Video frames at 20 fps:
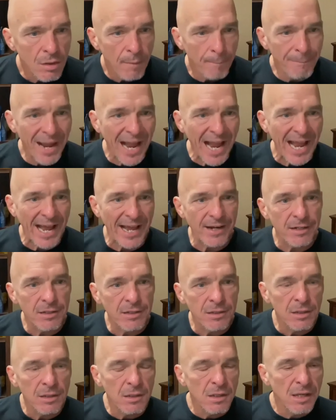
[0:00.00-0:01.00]
Matt,
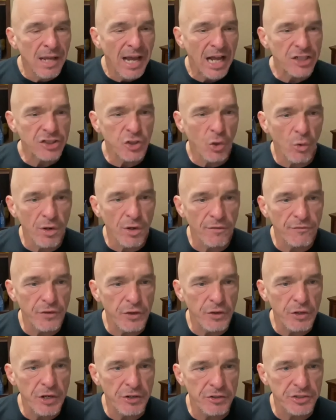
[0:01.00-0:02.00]
I joined a
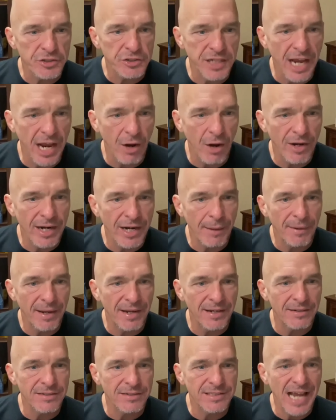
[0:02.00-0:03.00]
few years ago and am
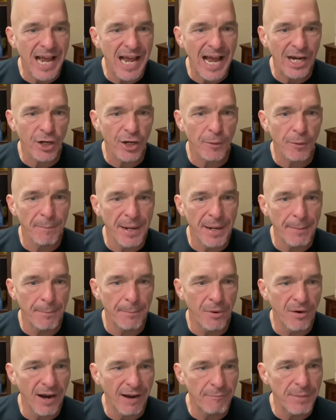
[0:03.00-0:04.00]
a Tiger
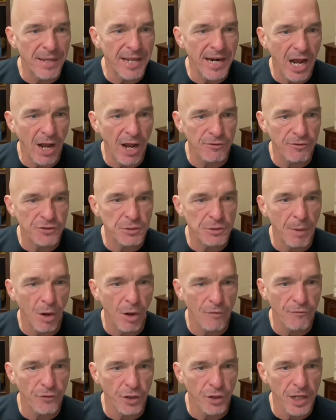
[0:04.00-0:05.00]
member. I've been off
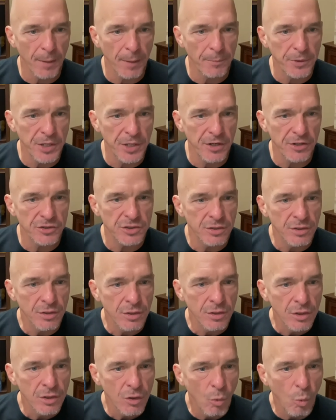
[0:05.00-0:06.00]
Shibboleth for a couple years,
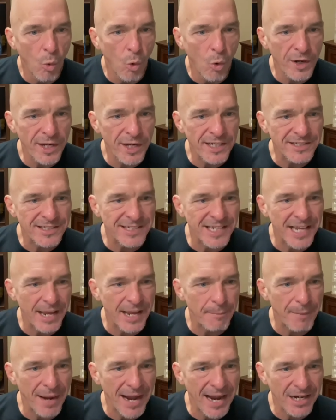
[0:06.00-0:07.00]
wanting to
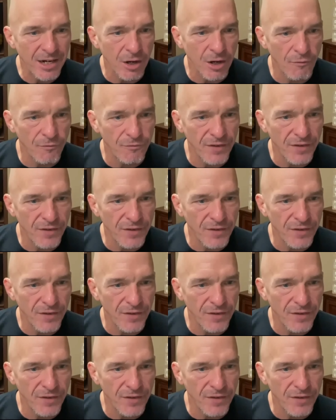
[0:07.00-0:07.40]
get back on